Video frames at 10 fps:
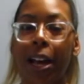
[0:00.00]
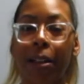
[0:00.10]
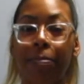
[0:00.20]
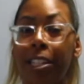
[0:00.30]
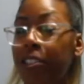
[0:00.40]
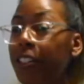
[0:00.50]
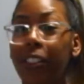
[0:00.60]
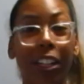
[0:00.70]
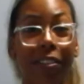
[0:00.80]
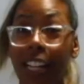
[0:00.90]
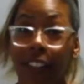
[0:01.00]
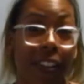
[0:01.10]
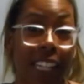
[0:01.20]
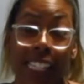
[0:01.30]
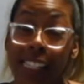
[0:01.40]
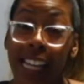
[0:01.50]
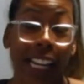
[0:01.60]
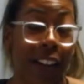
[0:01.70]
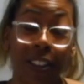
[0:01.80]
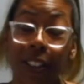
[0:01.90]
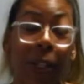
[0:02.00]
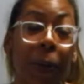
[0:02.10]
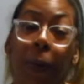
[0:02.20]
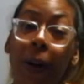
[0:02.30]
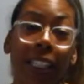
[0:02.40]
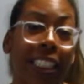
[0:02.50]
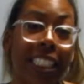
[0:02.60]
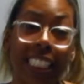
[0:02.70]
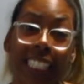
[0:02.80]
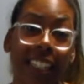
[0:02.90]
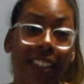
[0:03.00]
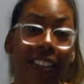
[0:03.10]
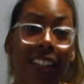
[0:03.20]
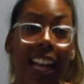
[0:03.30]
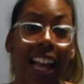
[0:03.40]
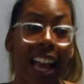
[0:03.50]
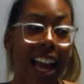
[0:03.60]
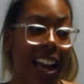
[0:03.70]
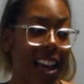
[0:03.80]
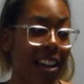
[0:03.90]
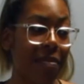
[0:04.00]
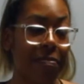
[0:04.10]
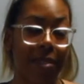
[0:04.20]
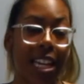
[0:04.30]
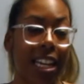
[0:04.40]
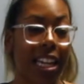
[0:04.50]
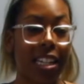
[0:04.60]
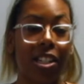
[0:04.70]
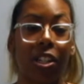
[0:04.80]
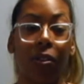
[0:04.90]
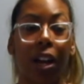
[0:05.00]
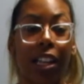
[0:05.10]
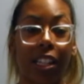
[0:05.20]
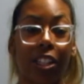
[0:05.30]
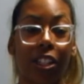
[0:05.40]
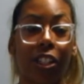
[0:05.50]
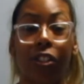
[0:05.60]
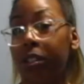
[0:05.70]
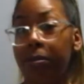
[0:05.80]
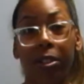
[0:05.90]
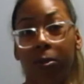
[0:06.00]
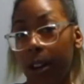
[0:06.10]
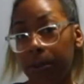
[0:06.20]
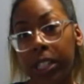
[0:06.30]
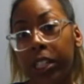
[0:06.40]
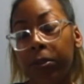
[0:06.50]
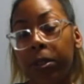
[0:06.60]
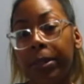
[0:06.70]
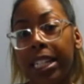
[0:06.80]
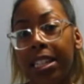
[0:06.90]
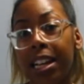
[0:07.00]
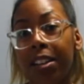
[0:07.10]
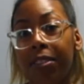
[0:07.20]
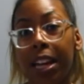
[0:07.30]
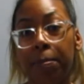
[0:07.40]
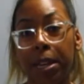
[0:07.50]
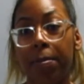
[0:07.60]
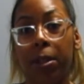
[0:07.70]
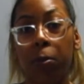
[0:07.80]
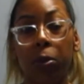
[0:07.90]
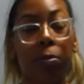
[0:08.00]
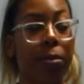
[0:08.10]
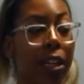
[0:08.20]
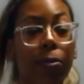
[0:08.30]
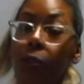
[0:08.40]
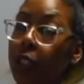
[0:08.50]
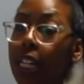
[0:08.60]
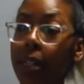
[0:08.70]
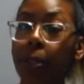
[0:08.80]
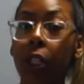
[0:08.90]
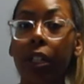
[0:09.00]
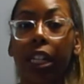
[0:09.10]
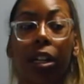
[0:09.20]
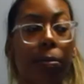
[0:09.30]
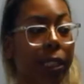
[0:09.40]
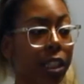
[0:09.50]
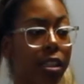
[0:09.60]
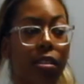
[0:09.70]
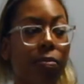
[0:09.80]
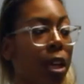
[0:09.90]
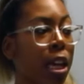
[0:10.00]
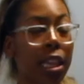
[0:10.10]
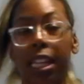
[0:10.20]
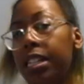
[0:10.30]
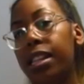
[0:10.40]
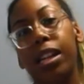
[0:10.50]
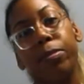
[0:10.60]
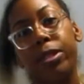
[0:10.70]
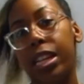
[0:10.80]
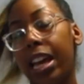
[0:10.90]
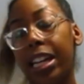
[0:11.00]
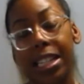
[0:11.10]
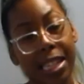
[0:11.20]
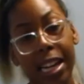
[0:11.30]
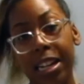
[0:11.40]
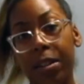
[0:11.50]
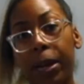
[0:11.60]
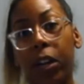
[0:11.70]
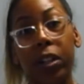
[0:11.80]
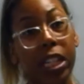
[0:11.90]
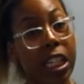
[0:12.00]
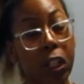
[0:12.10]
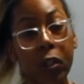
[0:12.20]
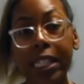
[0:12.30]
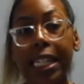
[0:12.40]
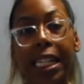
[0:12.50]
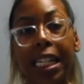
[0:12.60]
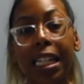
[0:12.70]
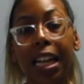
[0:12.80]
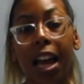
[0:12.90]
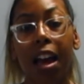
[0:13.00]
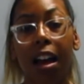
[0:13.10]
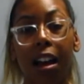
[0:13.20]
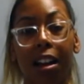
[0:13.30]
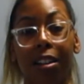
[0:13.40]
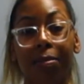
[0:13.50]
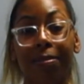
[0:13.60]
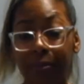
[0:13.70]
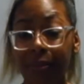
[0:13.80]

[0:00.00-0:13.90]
There's a lot of other things that I also want to do and make into other streams of revenue for myself that maybe won't be a full-time career, but just things that I'm excited about and interested in.